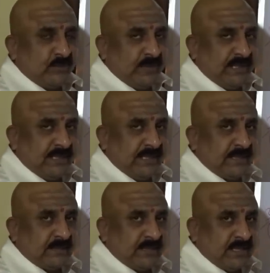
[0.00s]
we
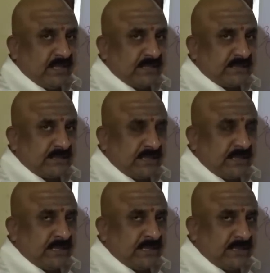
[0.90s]
take the
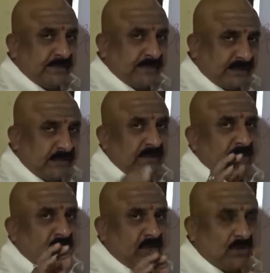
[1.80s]
Ayasthanadipati
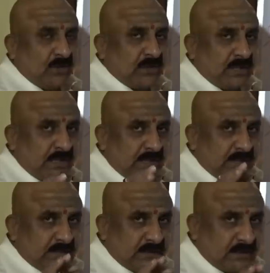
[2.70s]
or
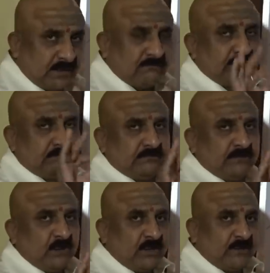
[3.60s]
Ayasthanam
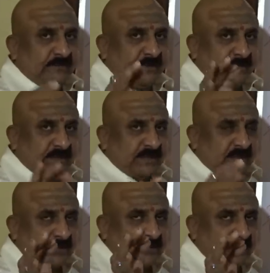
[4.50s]
of the
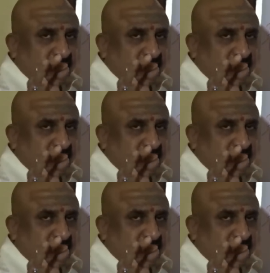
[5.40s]
mother,